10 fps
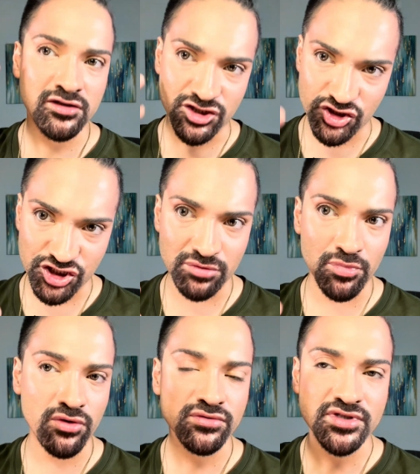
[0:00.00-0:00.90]
the
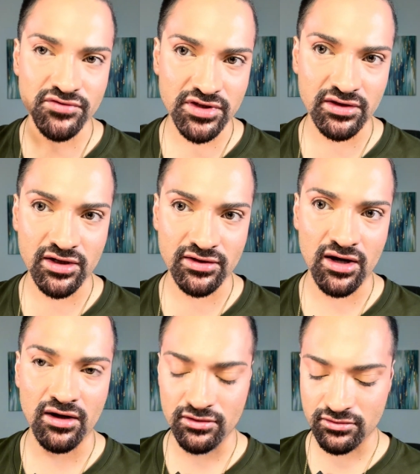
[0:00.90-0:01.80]
cheekbones, everything like
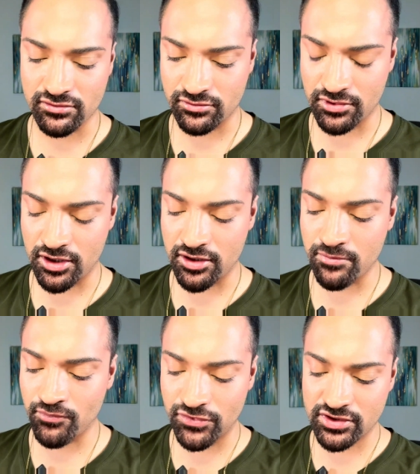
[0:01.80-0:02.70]
that. Okay,
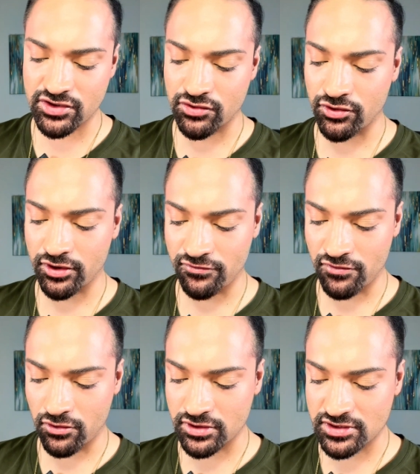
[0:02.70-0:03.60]
so you're gonna
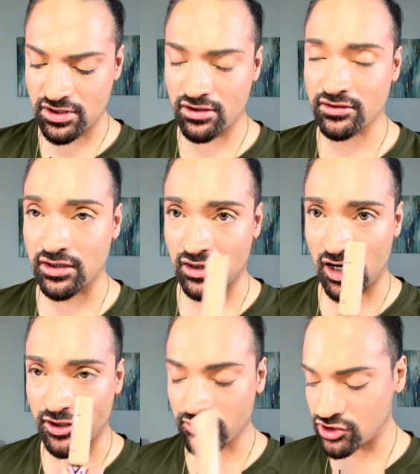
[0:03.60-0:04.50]
focus on the
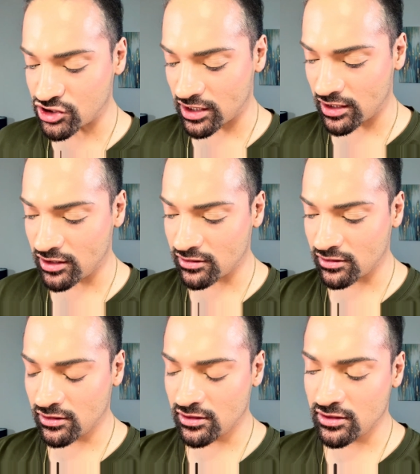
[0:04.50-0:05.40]
lighter shade.
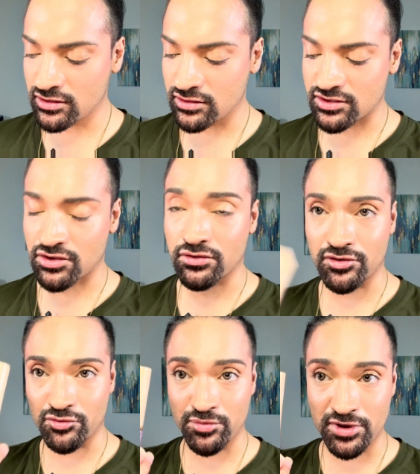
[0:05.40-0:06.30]
So
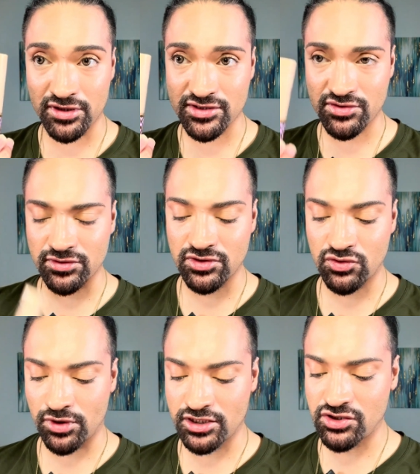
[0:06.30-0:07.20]
it would be this one,
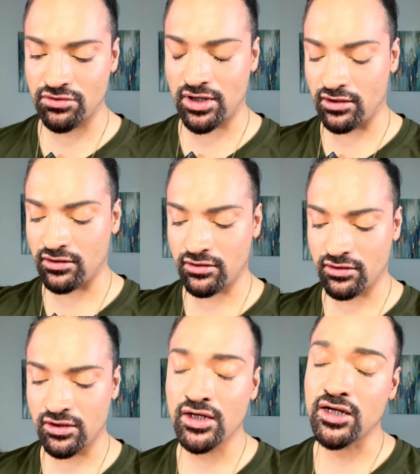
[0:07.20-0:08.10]
22N.
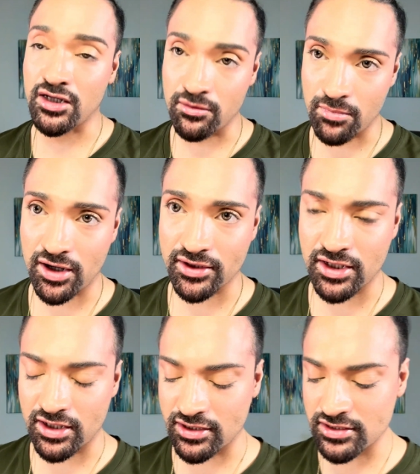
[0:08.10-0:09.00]
In my
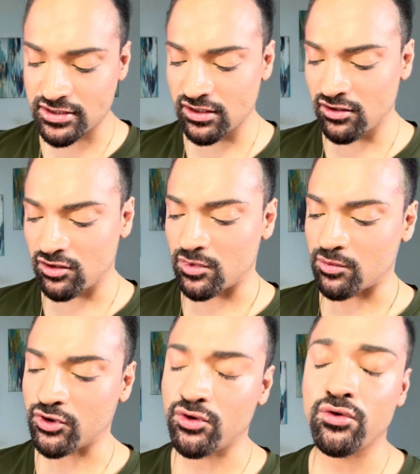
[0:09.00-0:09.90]
case,
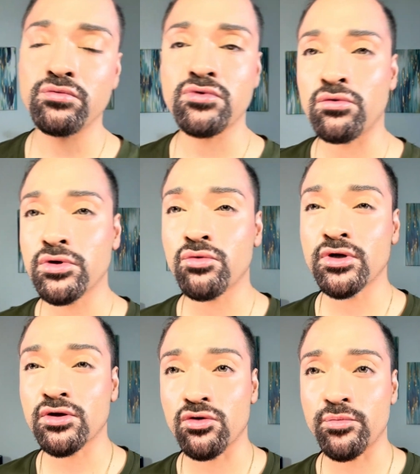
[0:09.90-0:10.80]
remember you only
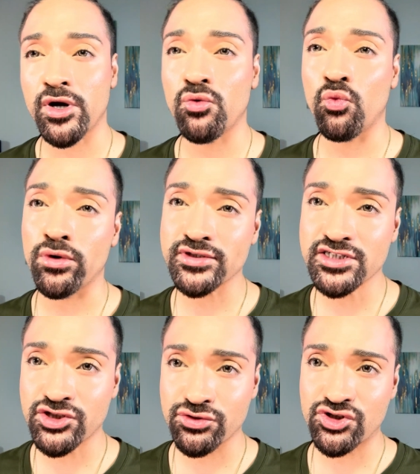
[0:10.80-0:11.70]
want to go about 1
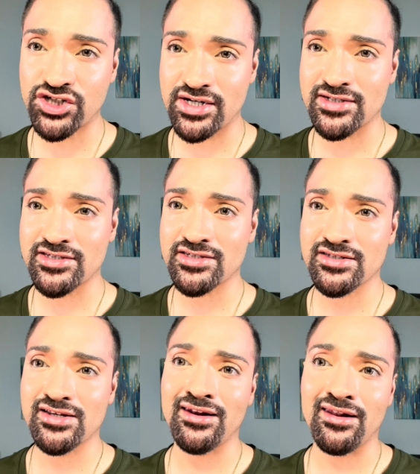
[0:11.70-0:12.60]
to 2 shades
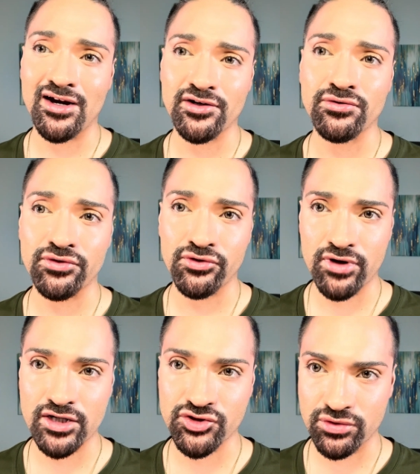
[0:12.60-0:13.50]
lighter than your
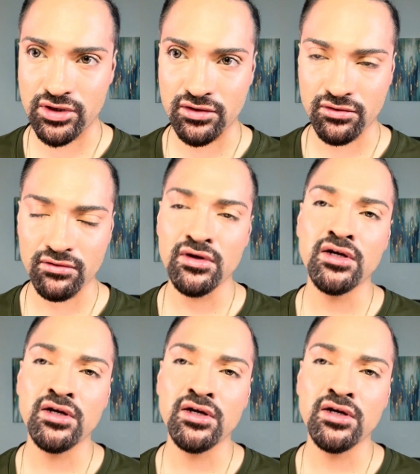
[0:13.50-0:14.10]
natural color.